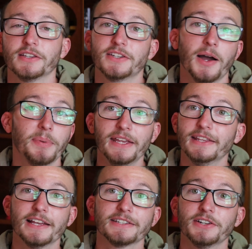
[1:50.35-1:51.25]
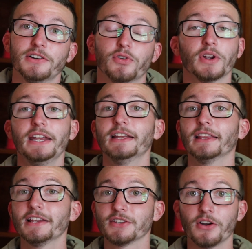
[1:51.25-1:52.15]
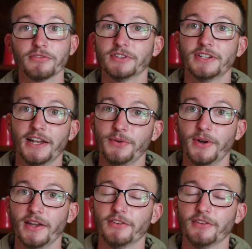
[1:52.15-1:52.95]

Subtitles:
Stop eating that stuff, or eat it less often anyway.